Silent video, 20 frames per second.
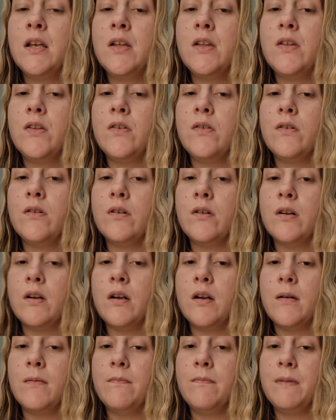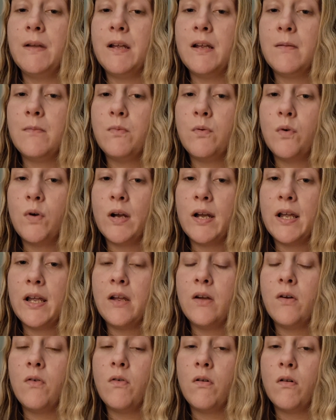You're a big
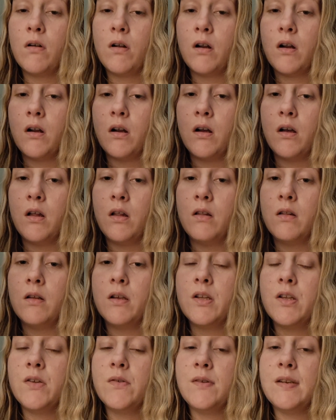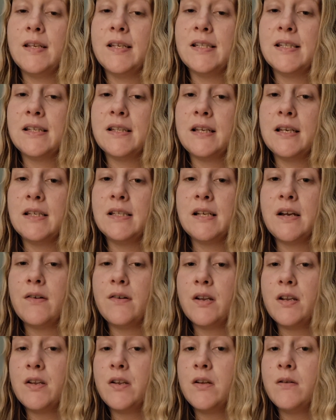boy or girl. You need to lay
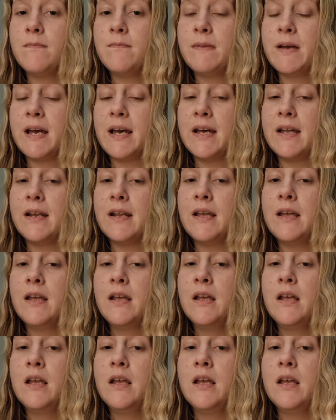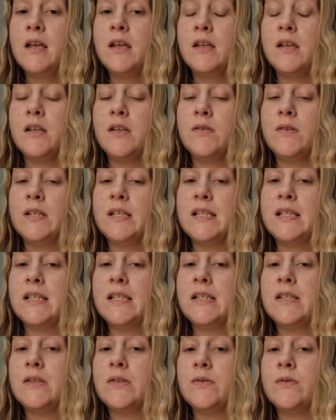down in your bed. You need
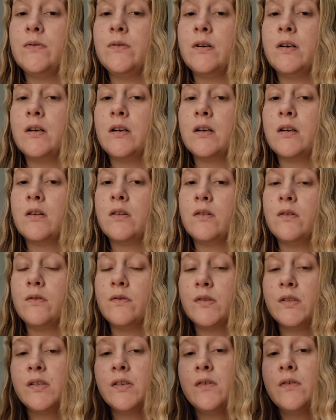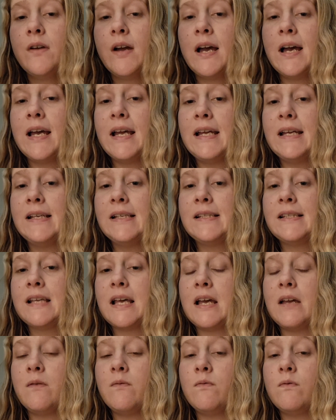to close your eyes.
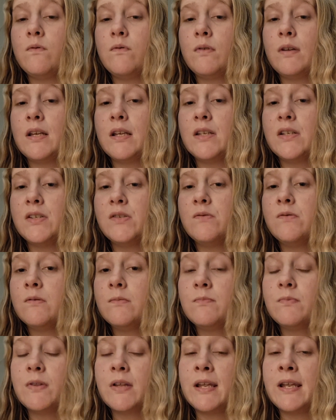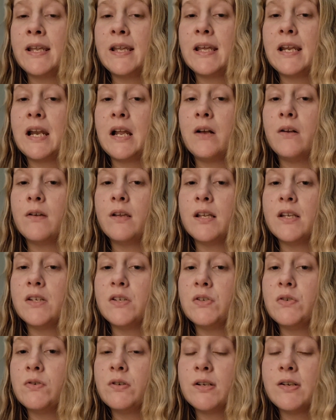I will get you a blanket. I'll
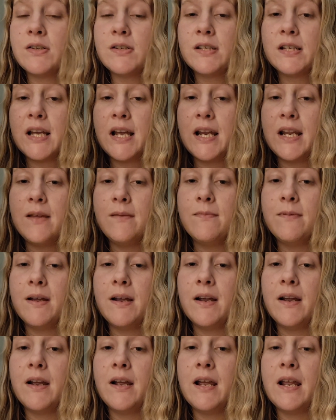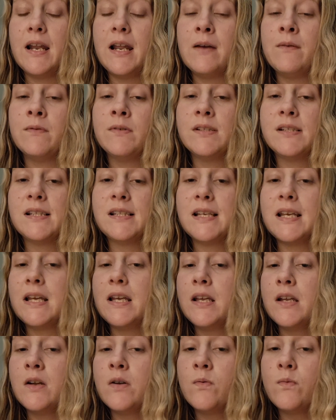get you your teddy bear, and I will sit
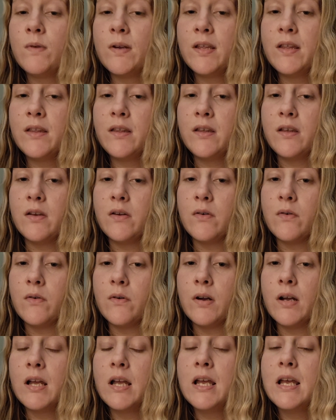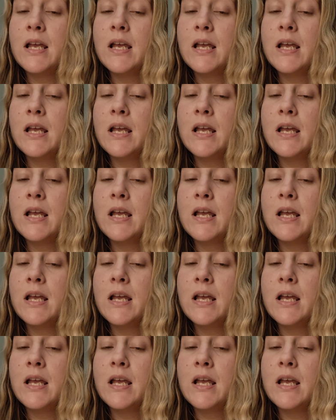here with you,